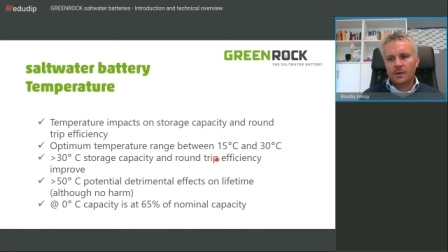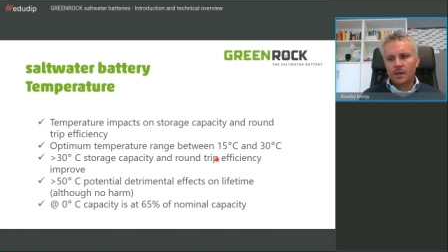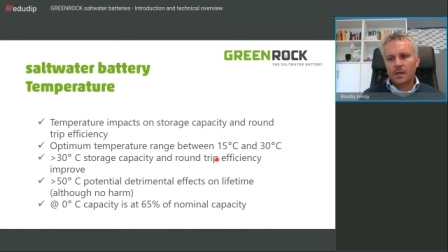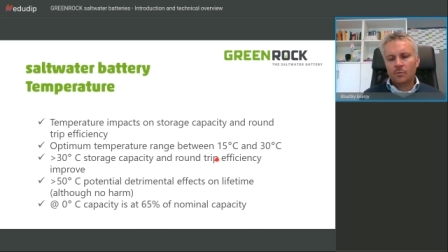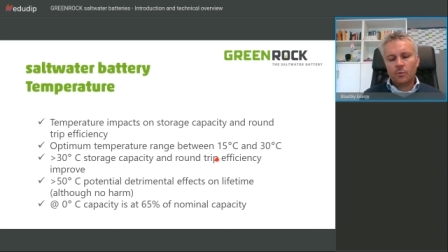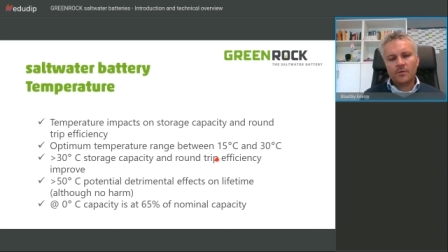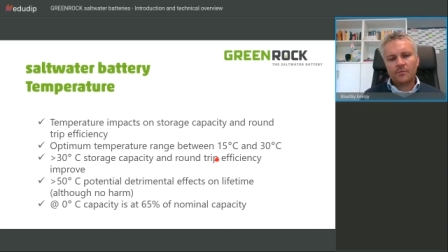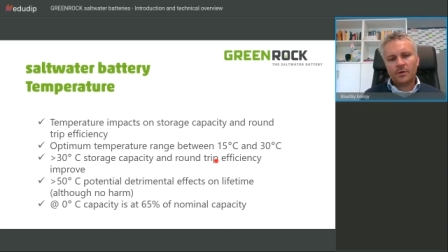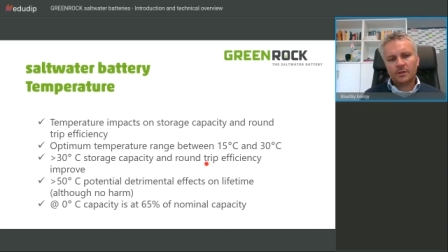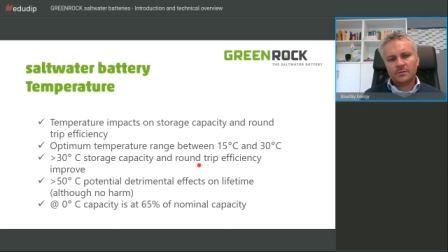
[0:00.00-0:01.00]
and that
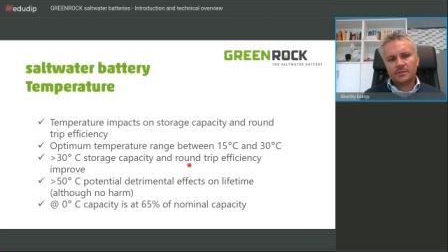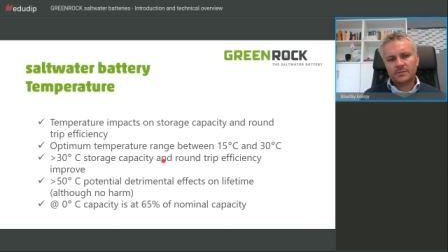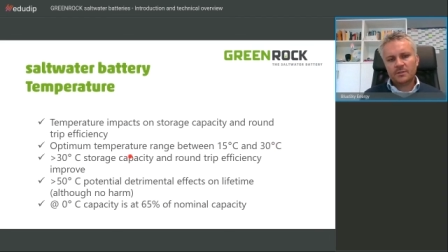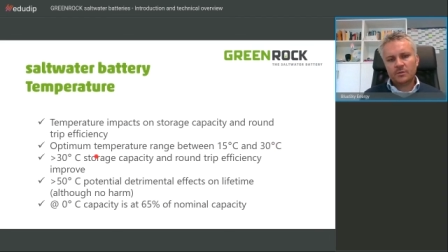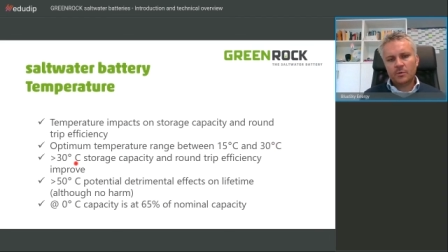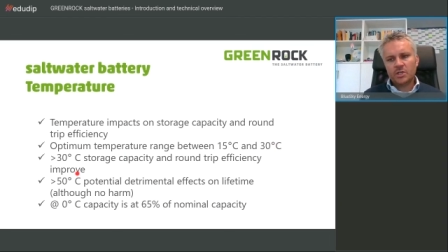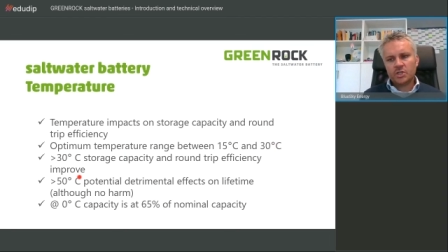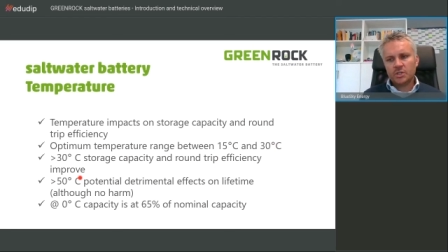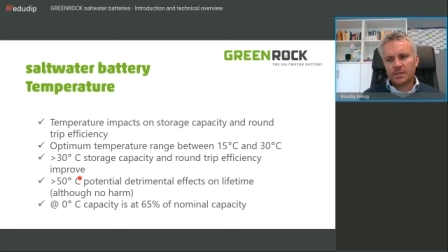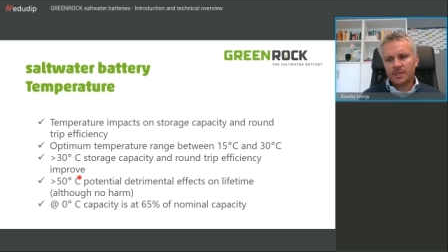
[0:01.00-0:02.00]
might sound a little
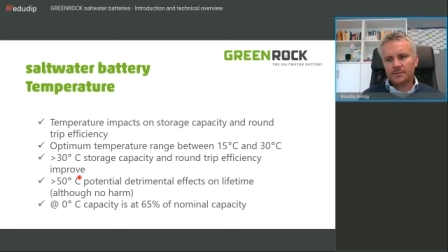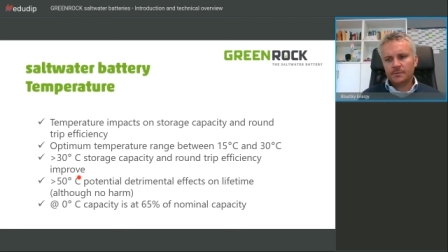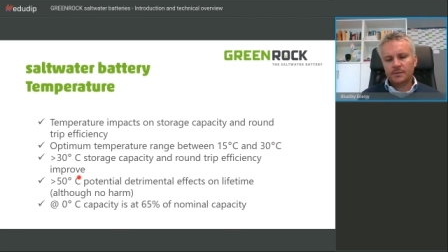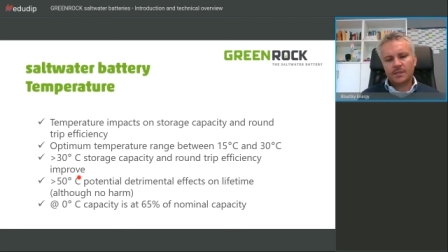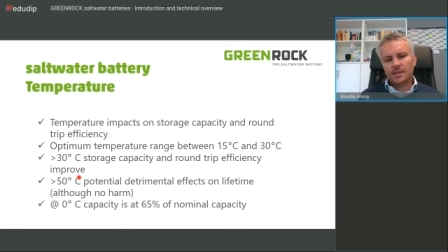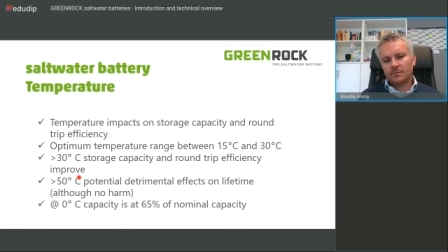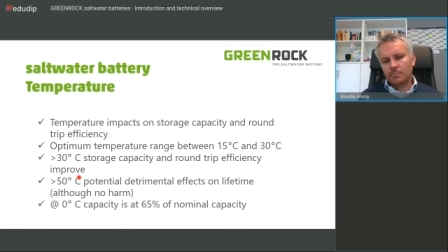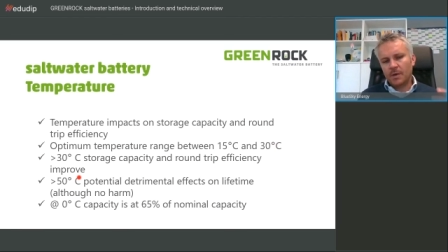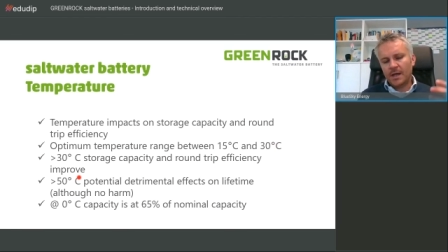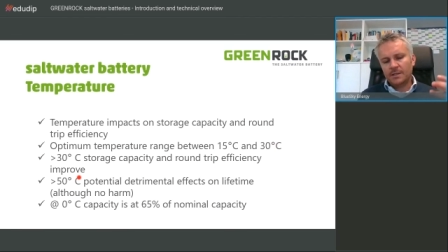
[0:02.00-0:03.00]
bit funny on
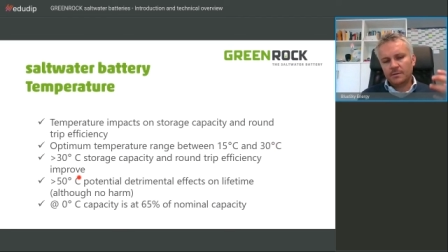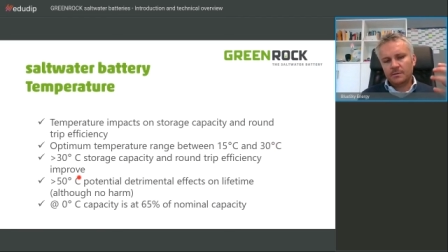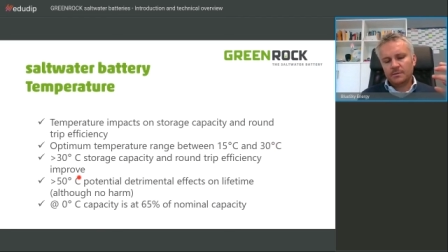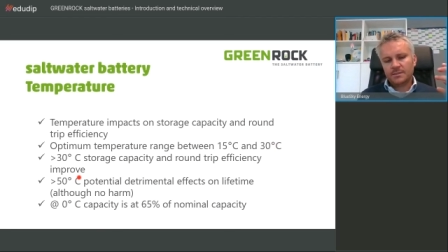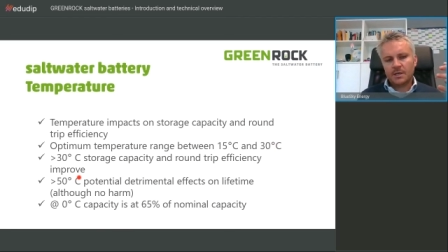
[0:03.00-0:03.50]
first sight,